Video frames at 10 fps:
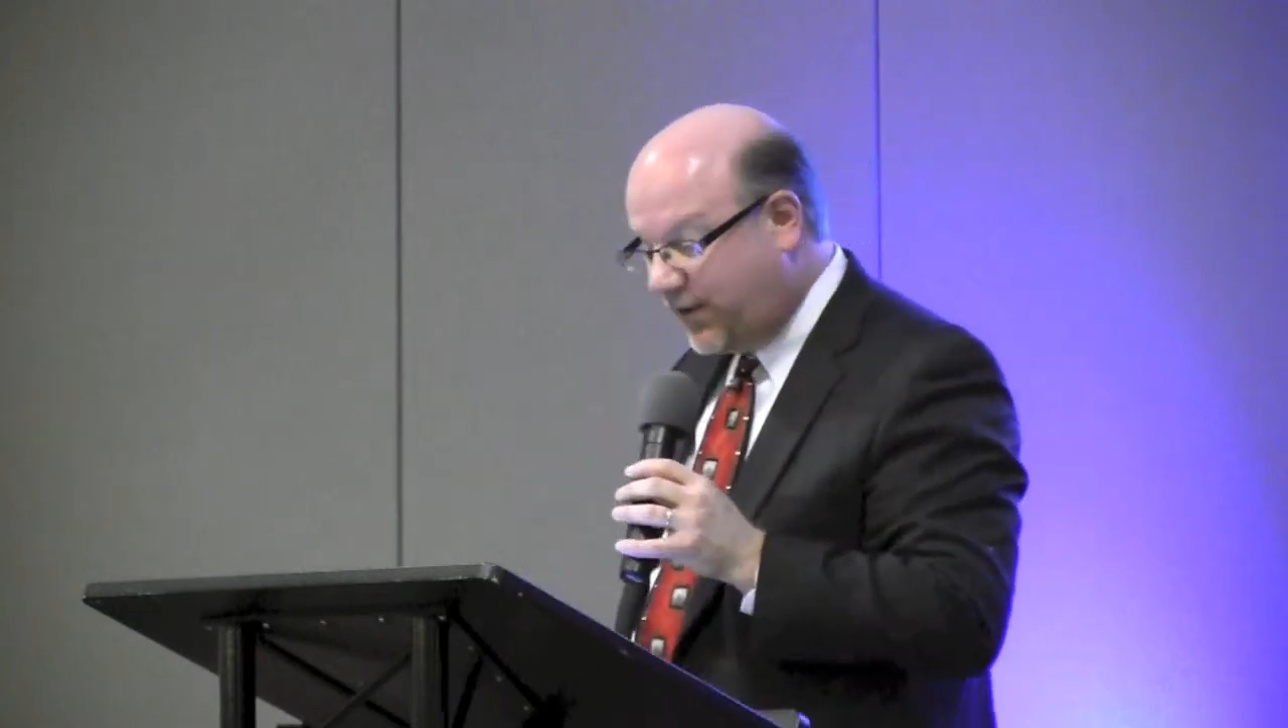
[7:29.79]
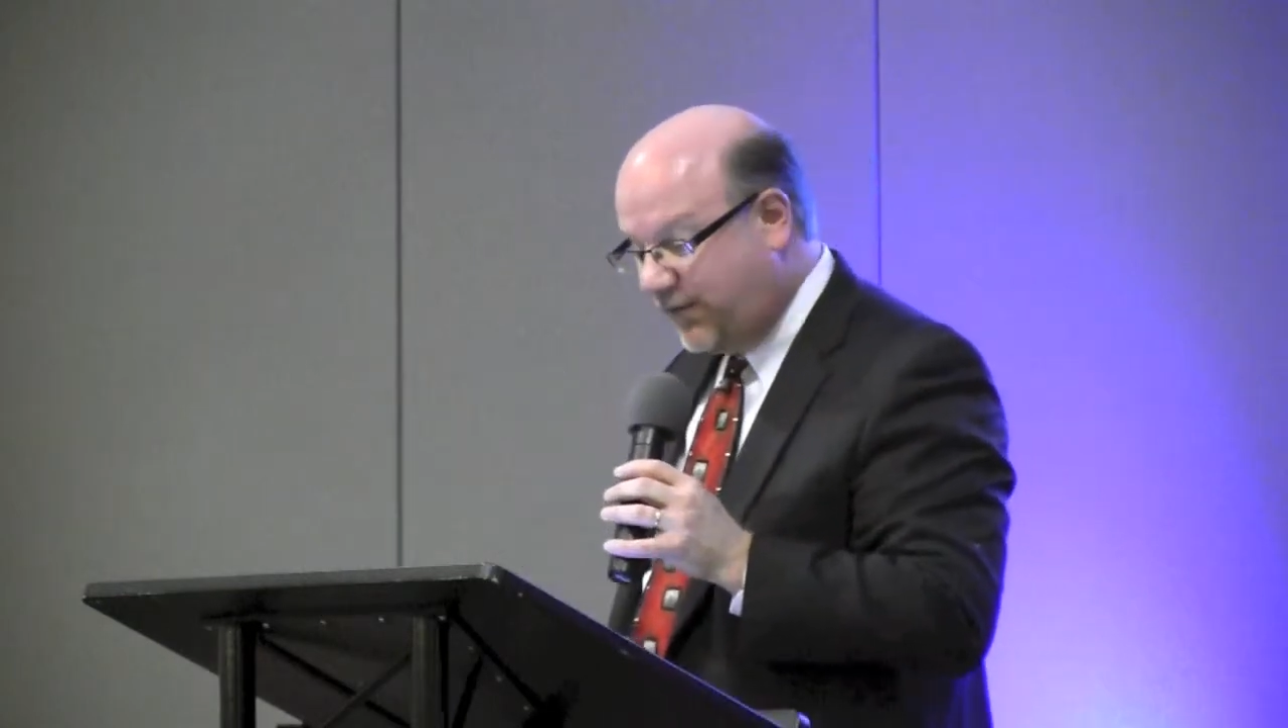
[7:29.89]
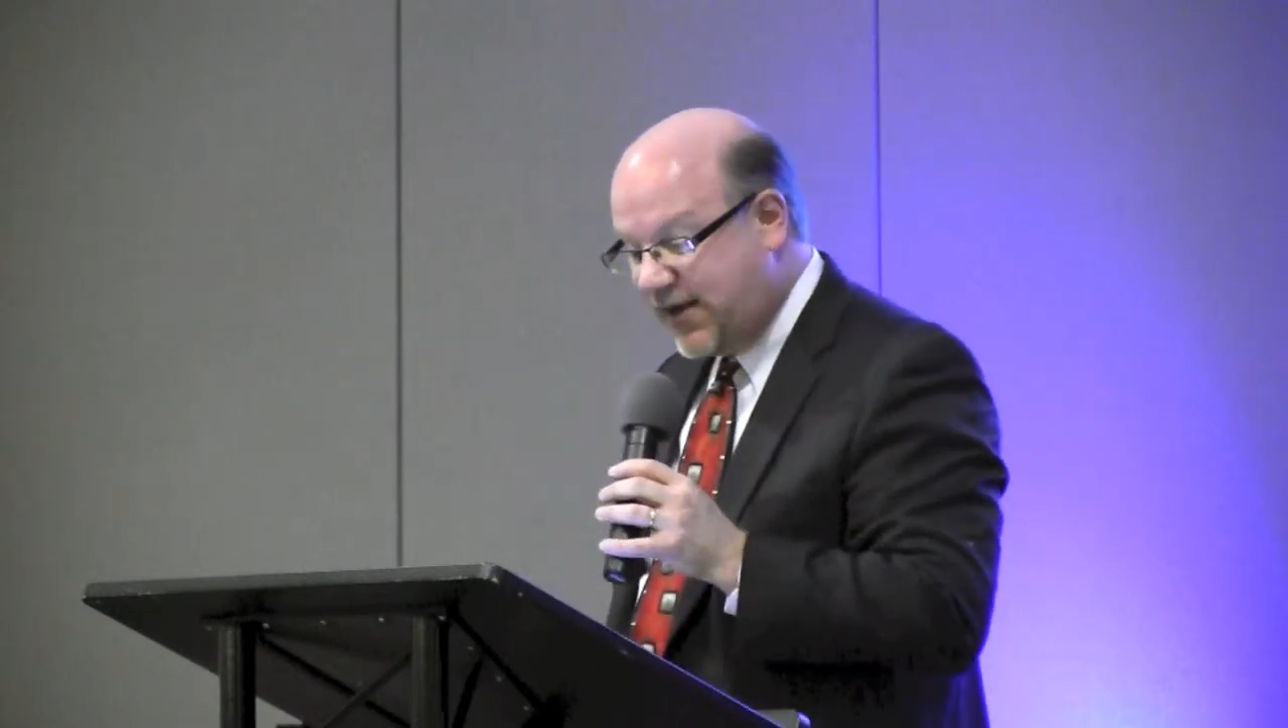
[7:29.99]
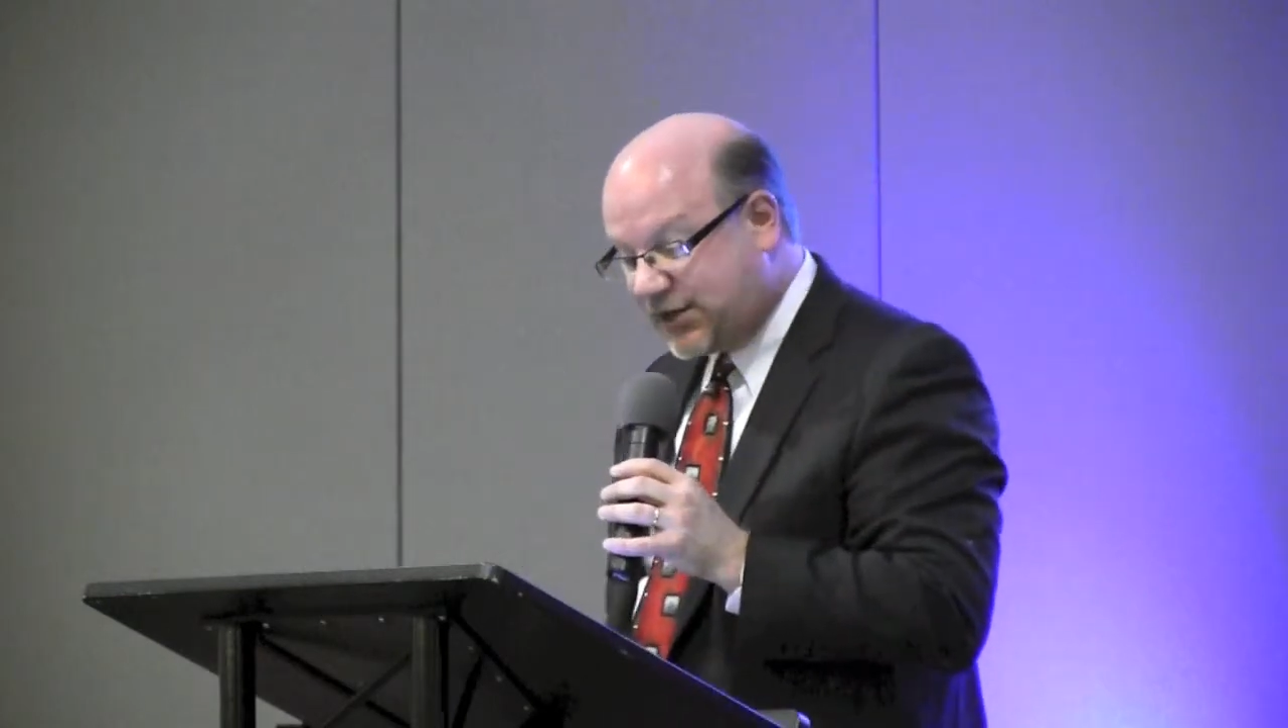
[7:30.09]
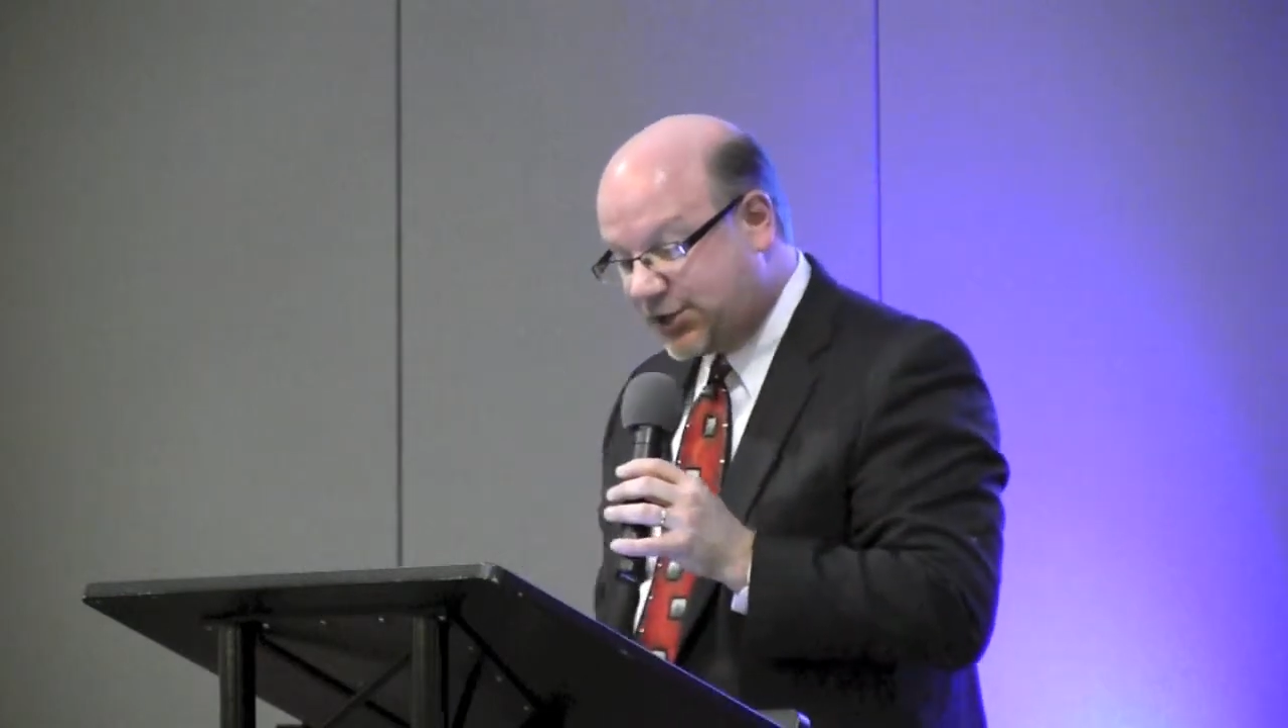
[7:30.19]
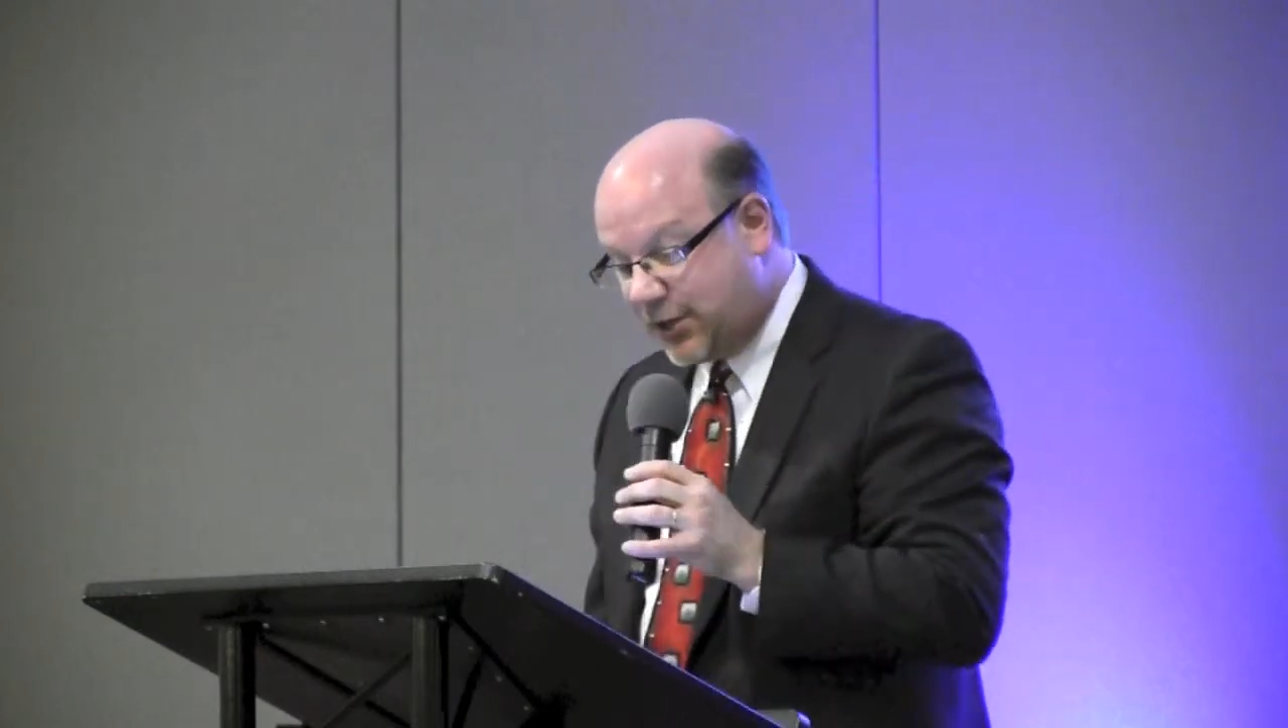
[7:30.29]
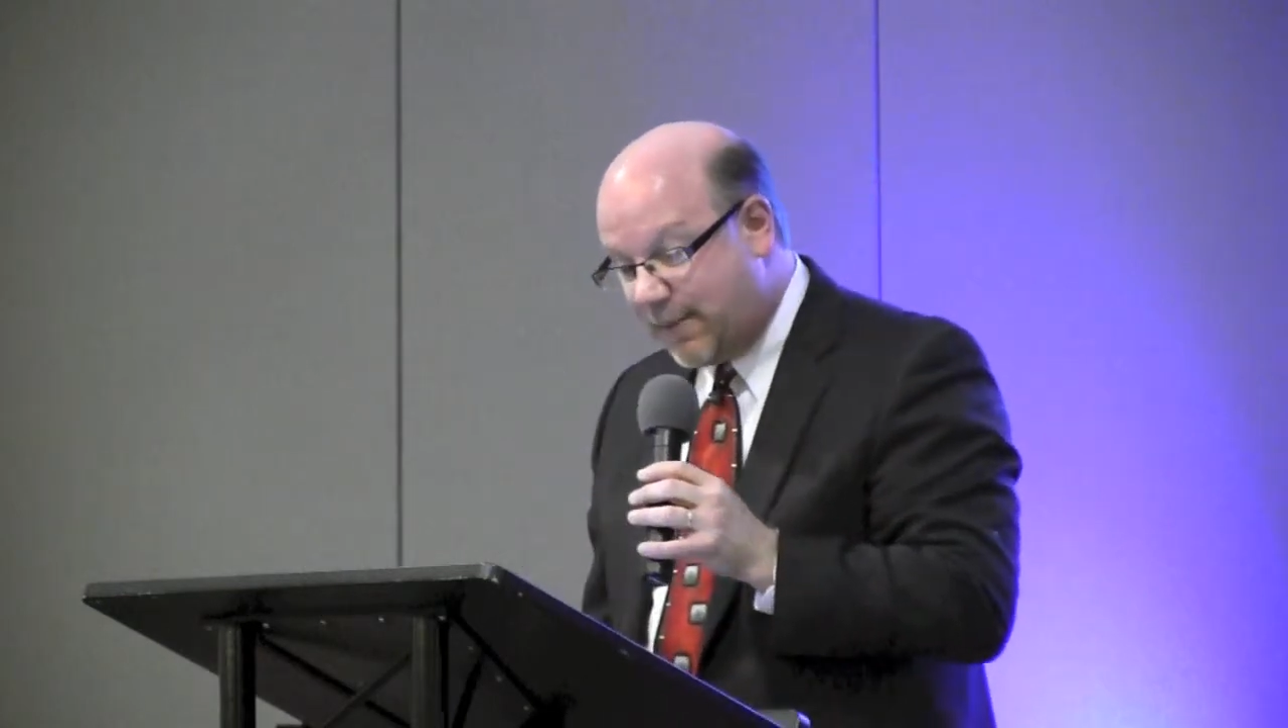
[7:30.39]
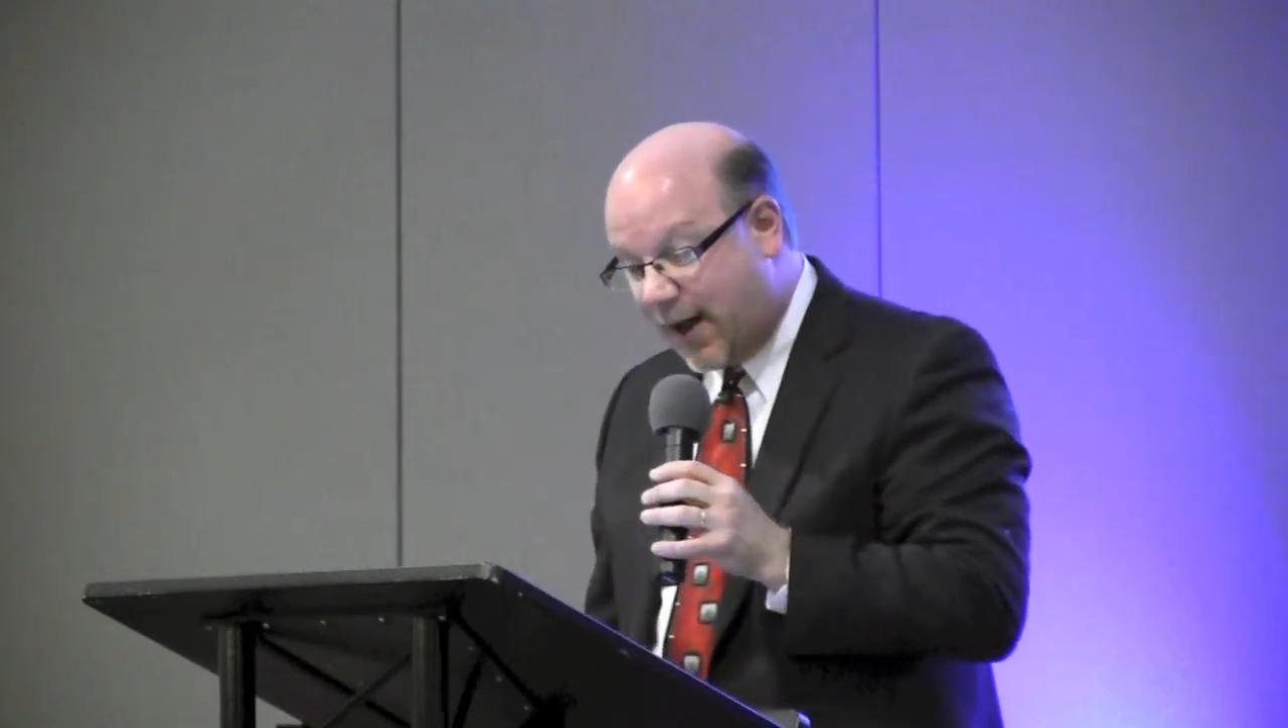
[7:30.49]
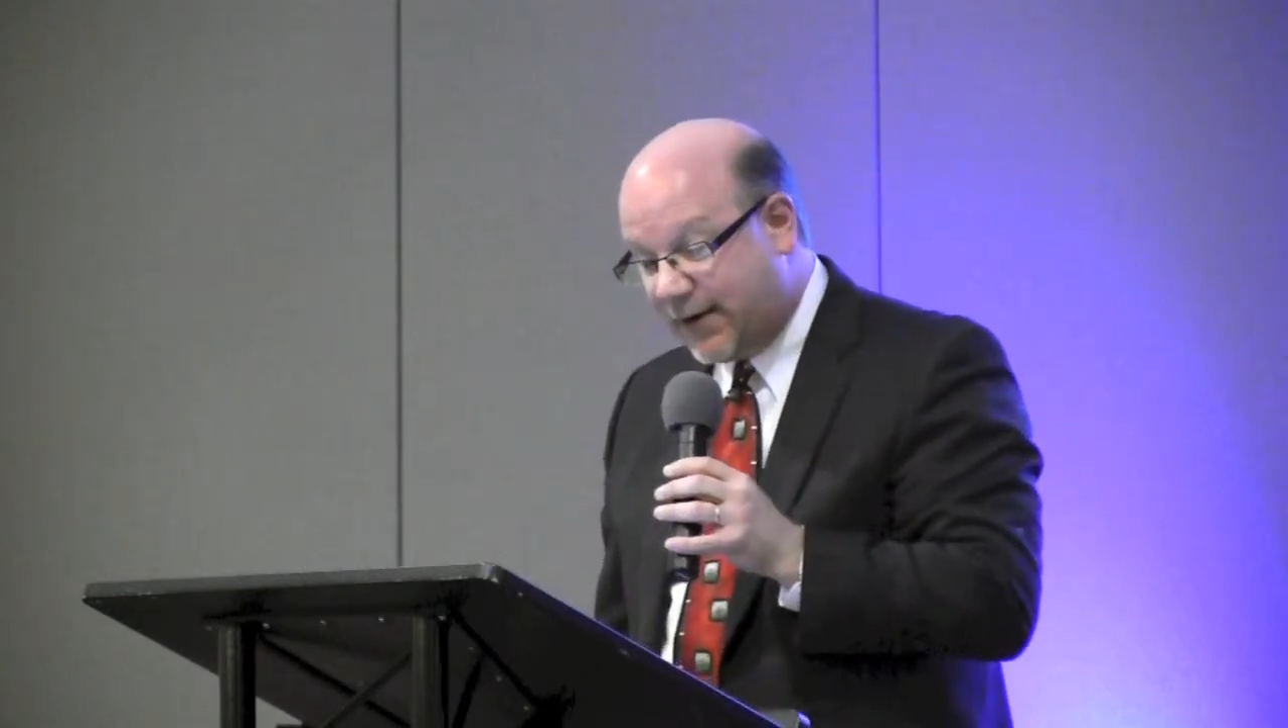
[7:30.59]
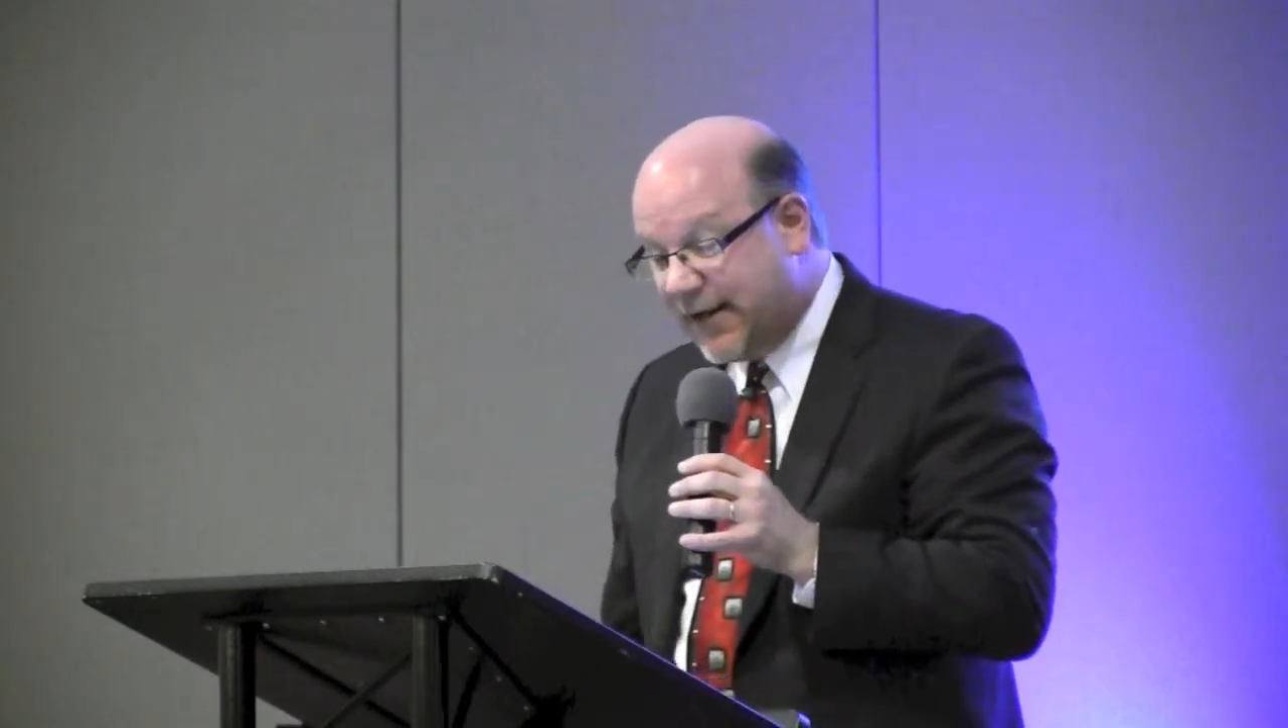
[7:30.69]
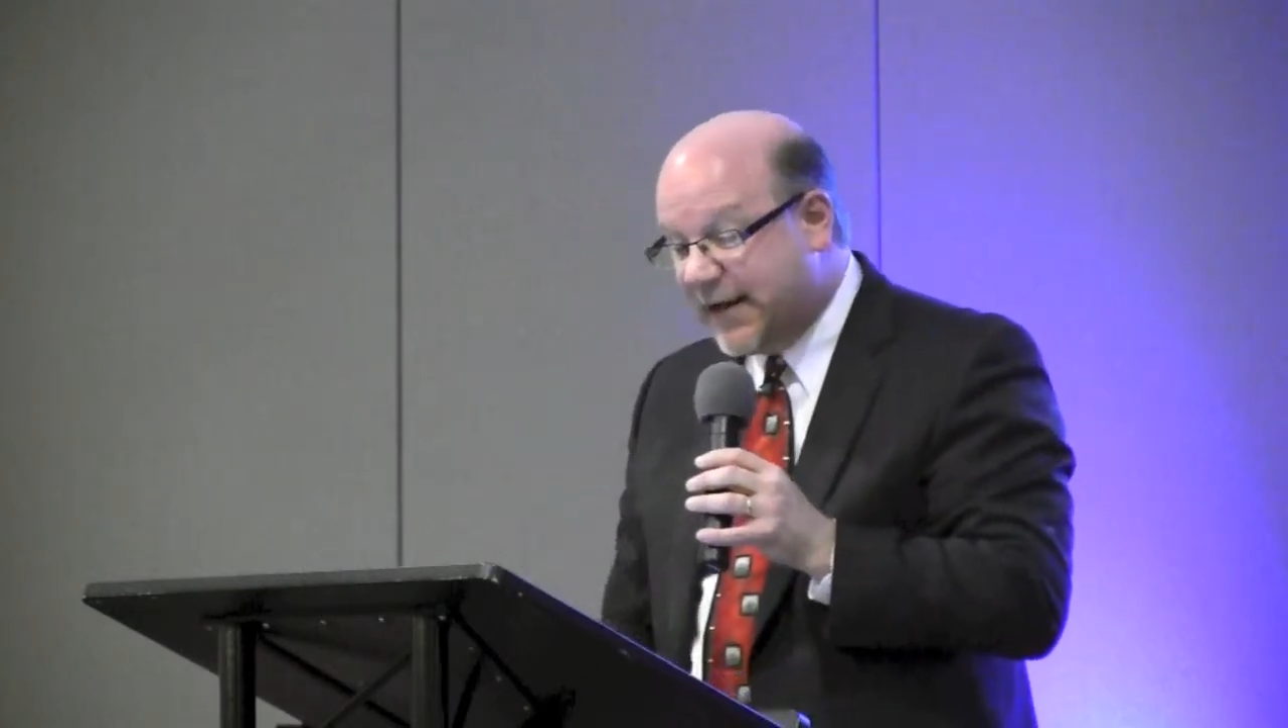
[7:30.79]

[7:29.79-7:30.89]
conviction about